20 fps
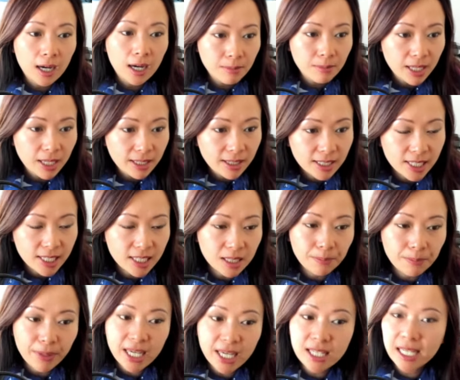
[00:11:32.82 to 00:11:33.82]
This is the
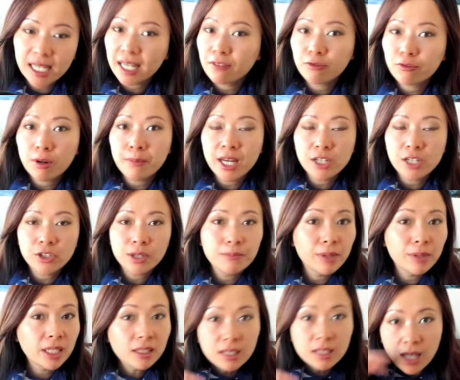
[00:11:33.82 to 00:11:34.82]
basic information,
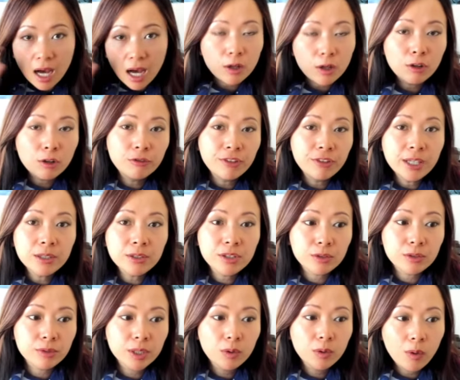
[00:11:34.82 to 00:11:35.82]
but not all fields
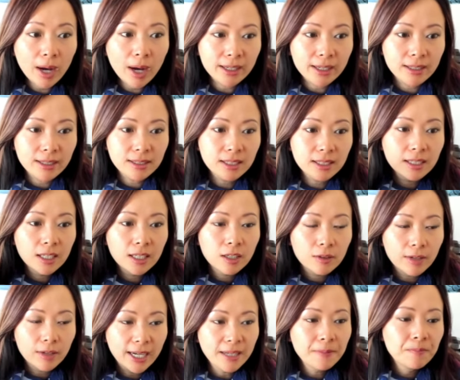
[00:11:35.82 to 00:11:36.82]
are required,
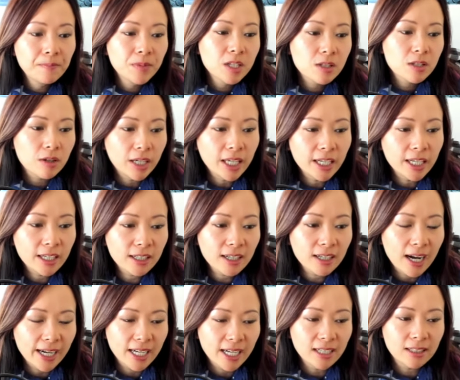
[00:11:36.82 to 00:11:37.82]
right? So here
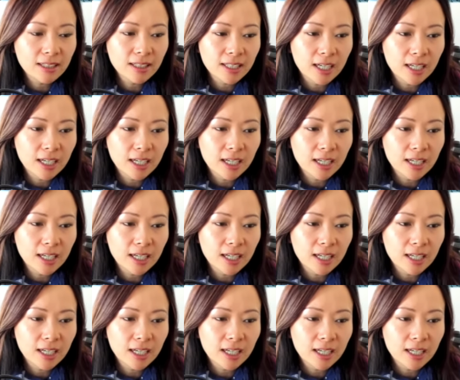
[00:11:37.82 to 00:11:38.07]
I can click on